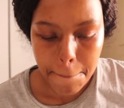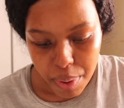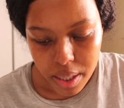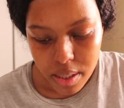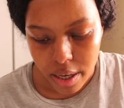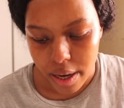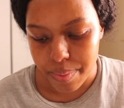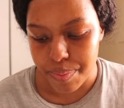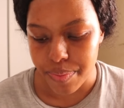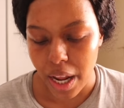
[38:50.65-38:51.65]
But
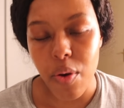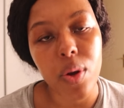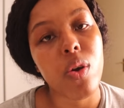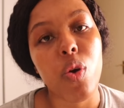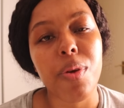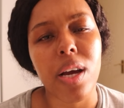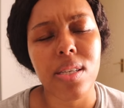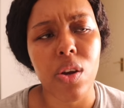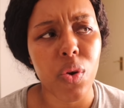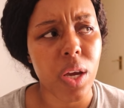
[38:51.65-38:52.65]
I really hope you guys
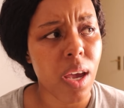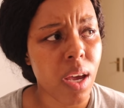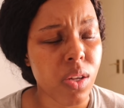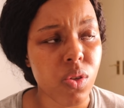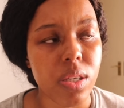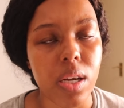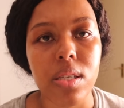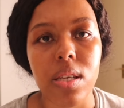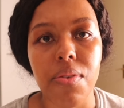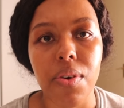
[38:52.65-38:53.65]
are okay and you're staying
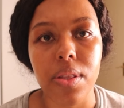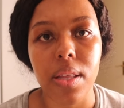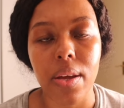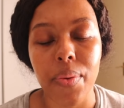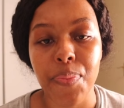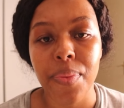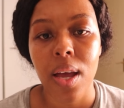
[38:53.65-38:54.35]
safe out there.